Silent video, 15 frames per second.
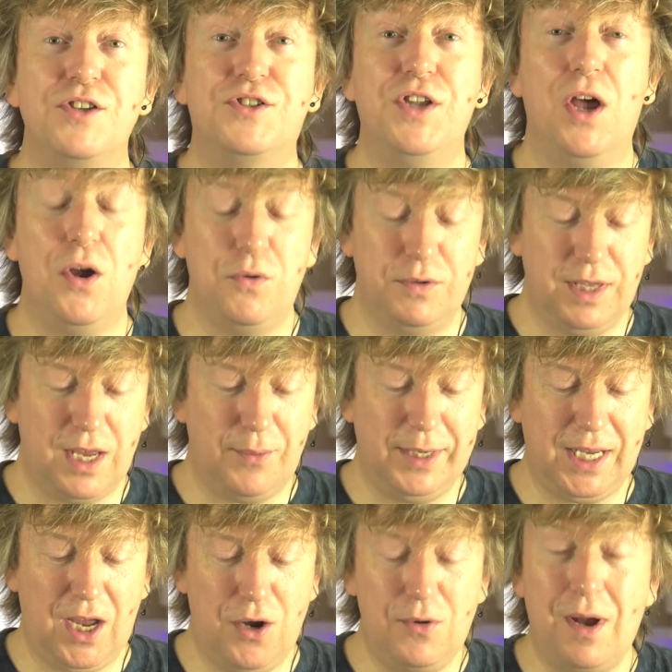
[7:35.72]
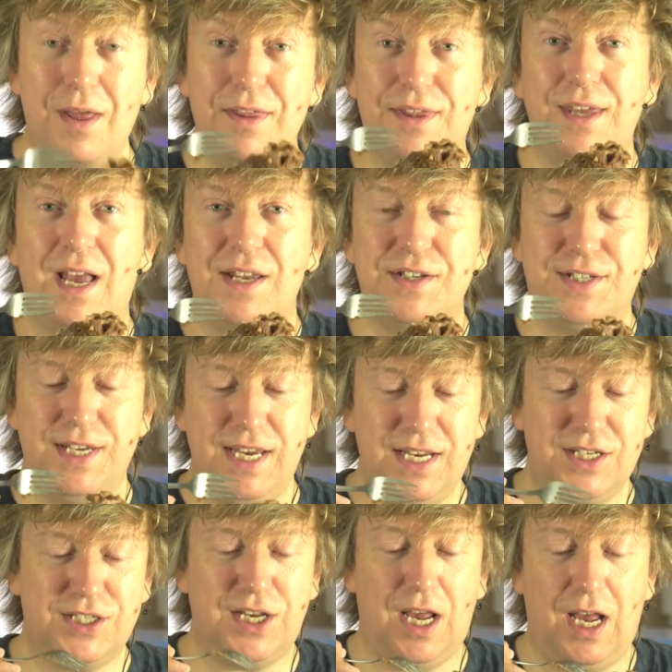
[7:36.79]
So there we go. That's
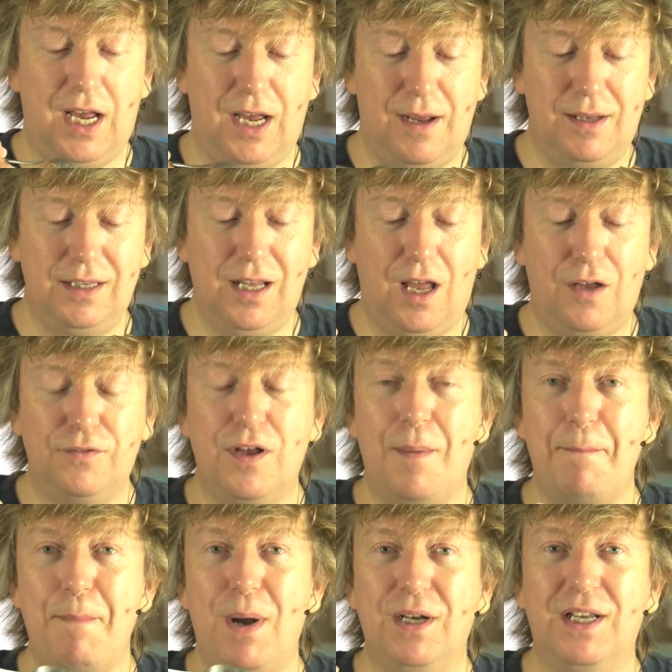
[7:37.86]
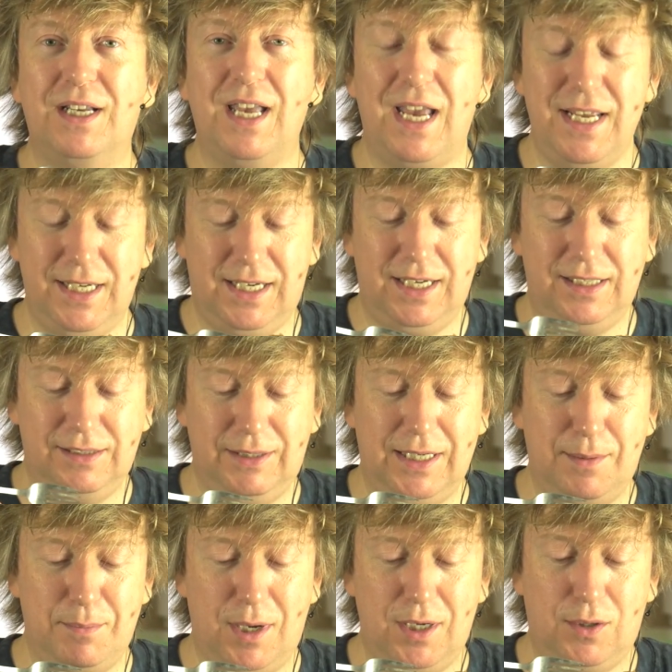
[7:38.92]
it. Uh, lava mug cake in
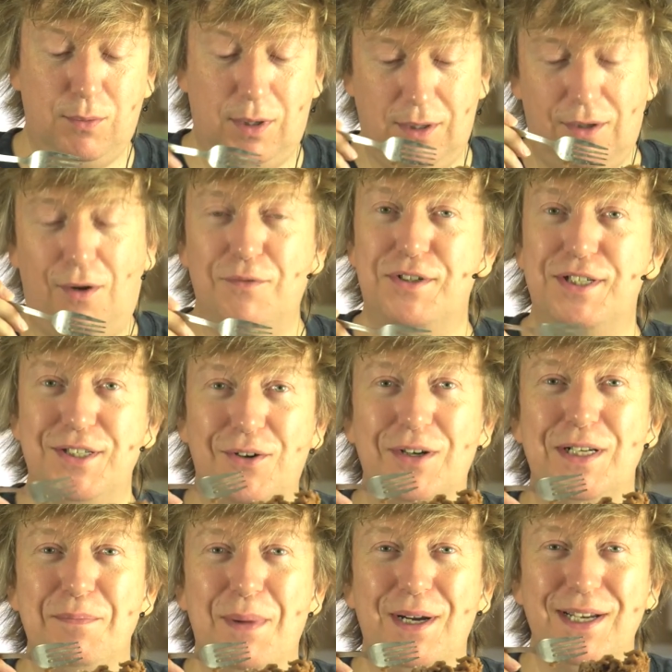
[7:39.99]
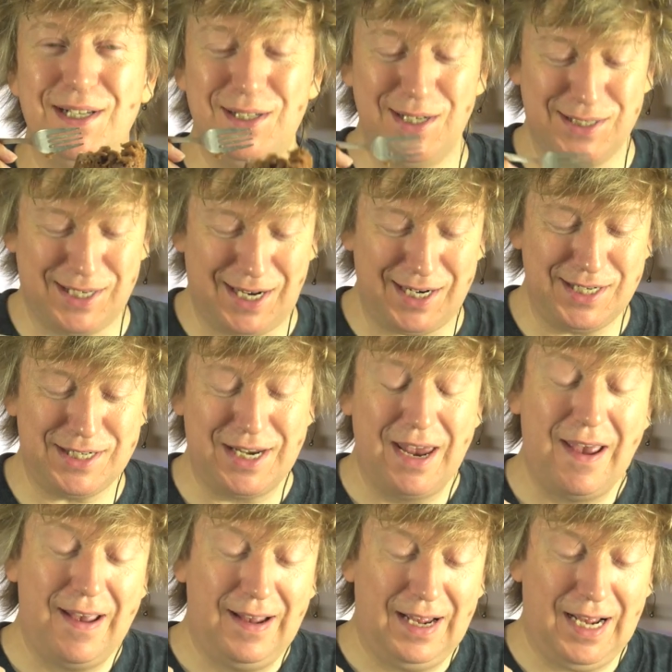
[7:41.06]
a mug. Well, obviously not in a mug in this case,
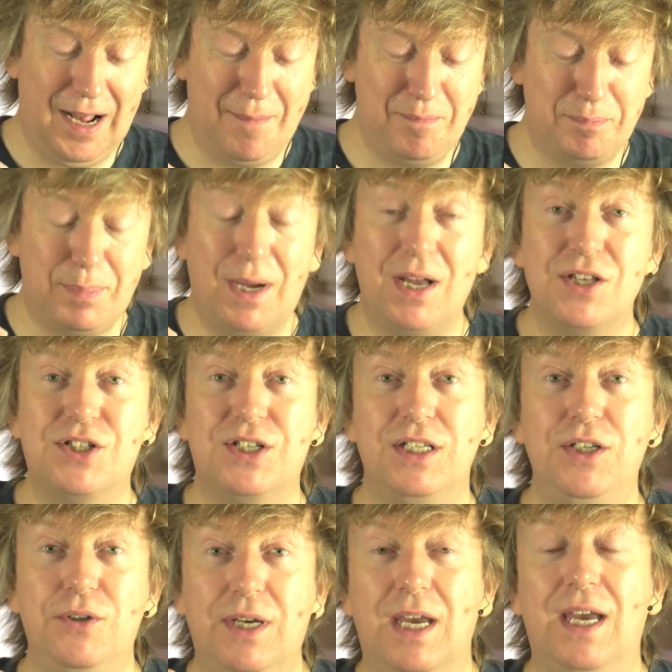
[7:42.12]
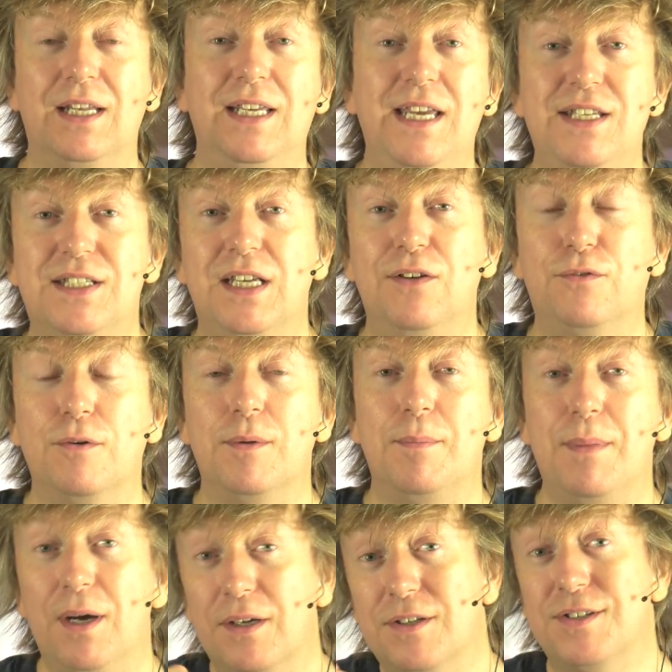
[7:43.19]
um, but you can eat it from the
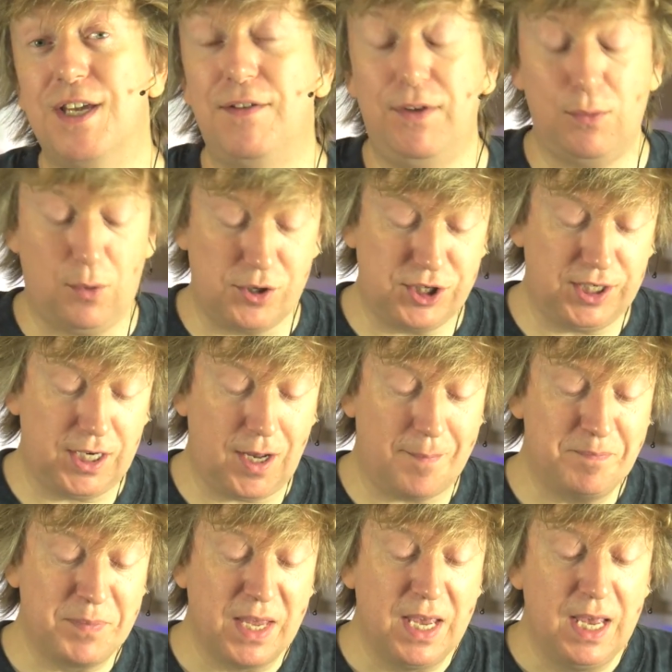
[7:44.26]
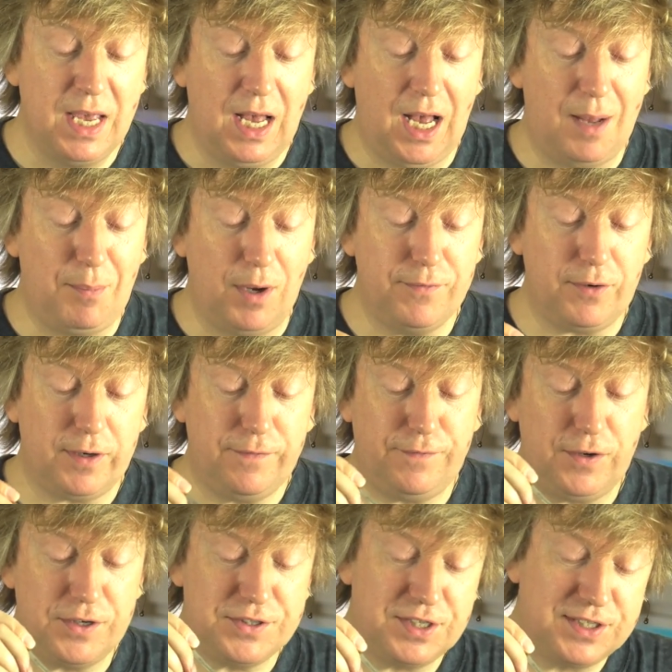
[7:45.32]
mug to save you washing up. Uh, my very
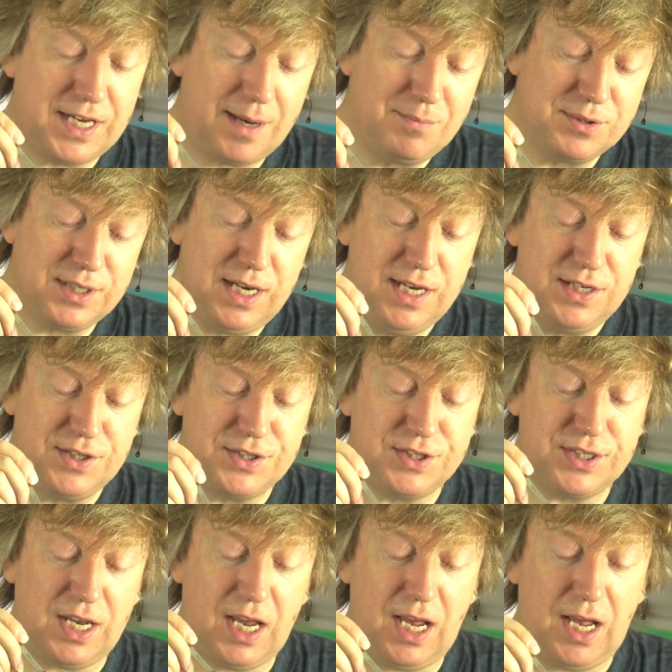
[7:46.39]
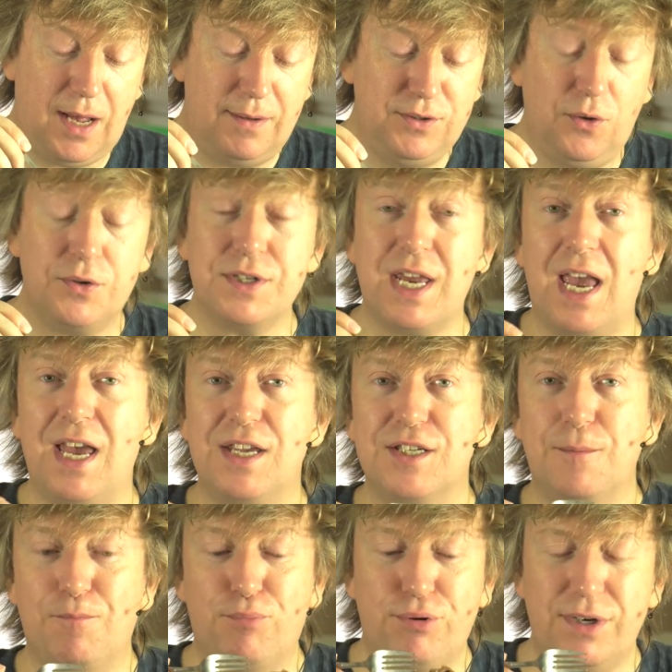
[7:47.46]
first attempt, it's uh, not
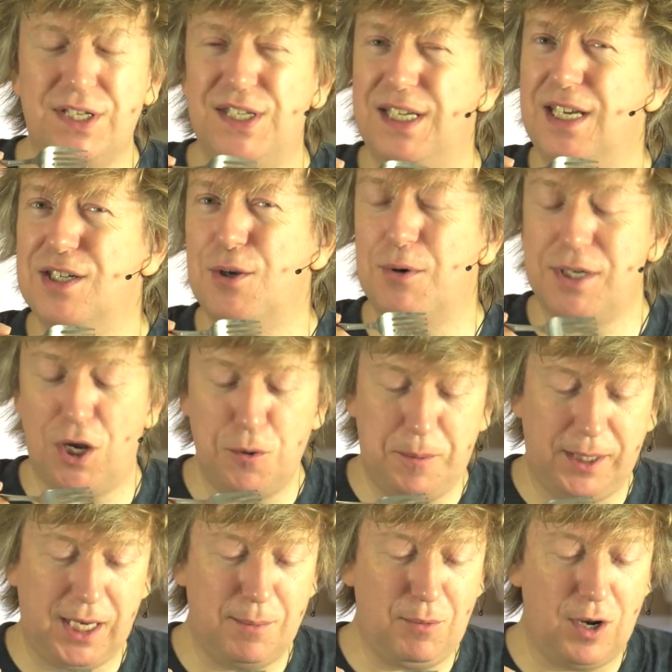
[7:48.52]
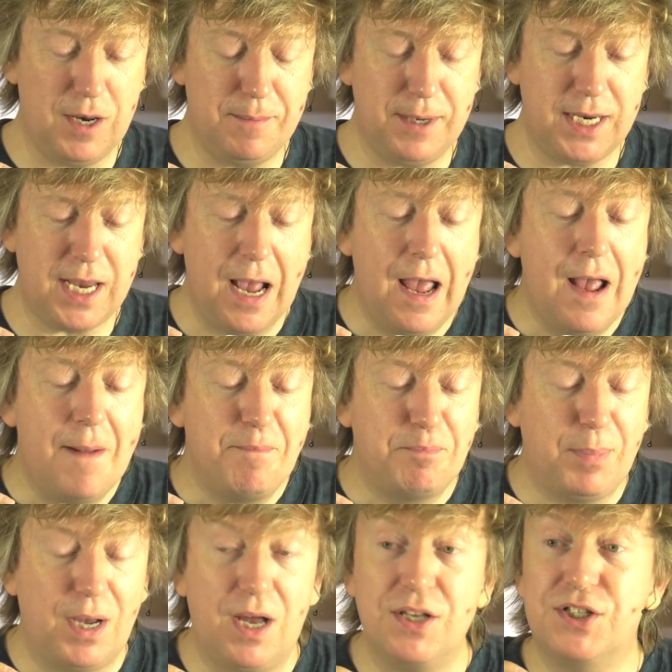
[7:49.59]
as pretty as I was hoping it might be
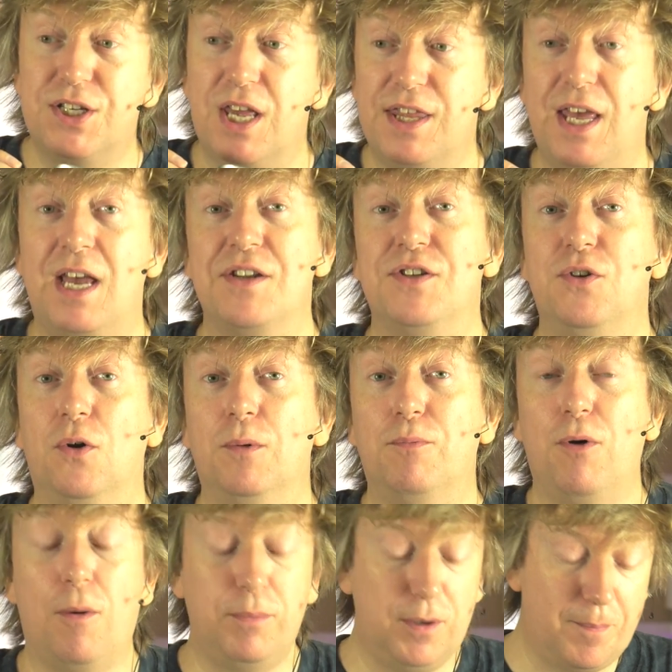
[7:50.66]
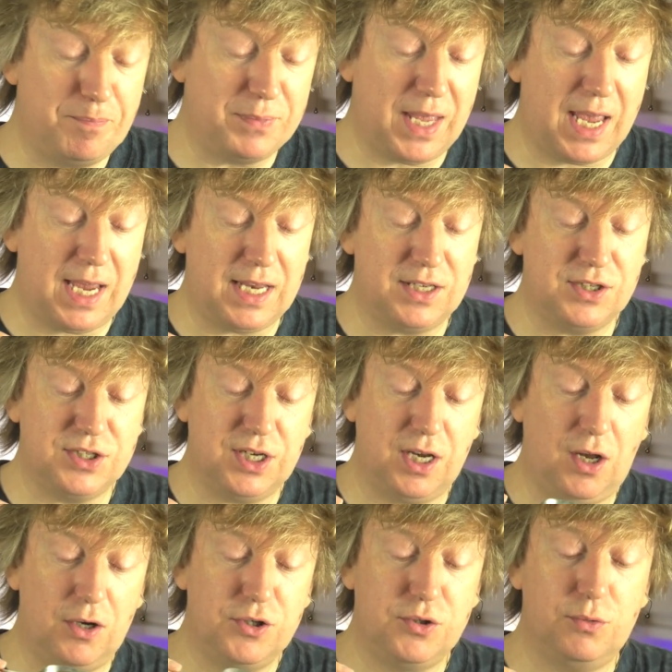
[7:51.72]
but that's not a problem and
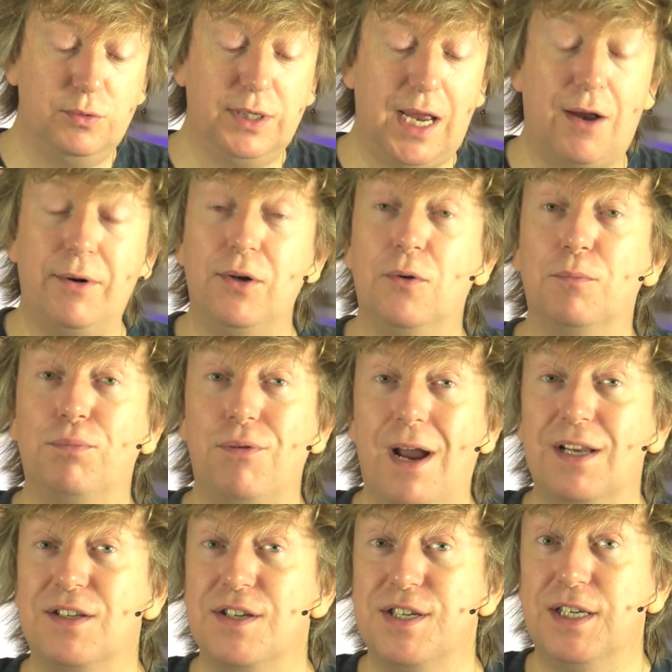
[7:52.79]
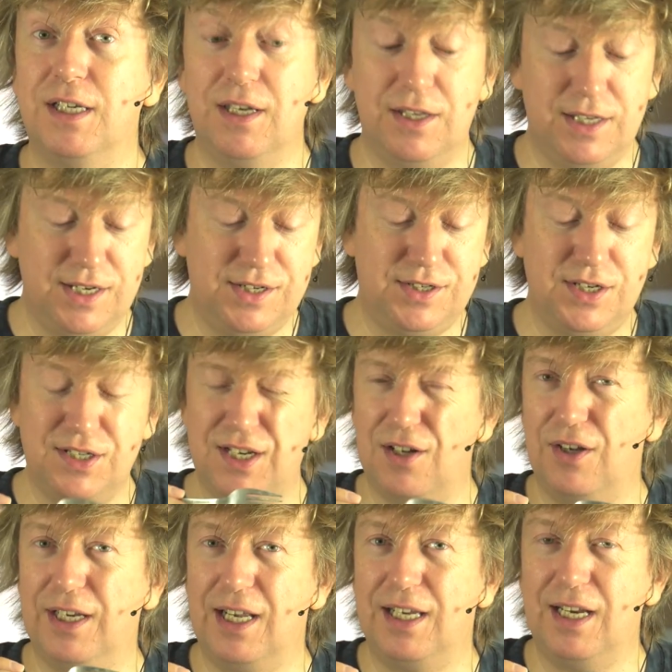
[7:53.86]
uh, I shall carry on practicing at this
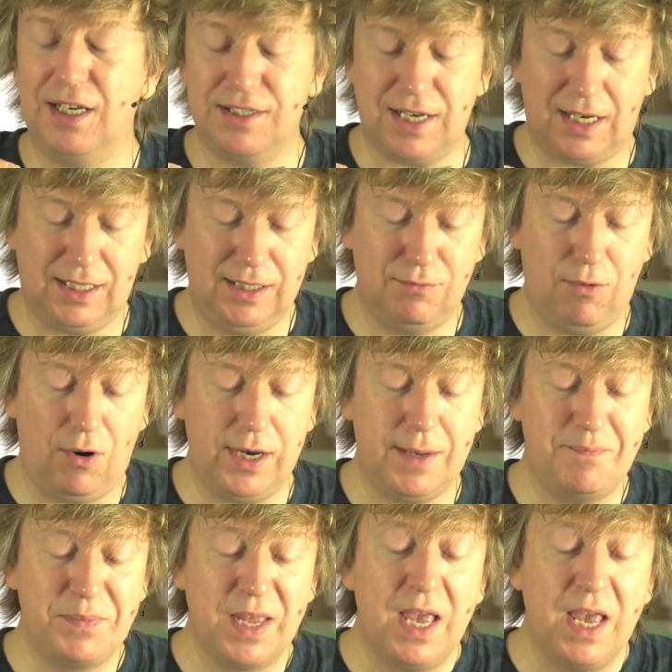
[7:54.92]
until I get it exactly right.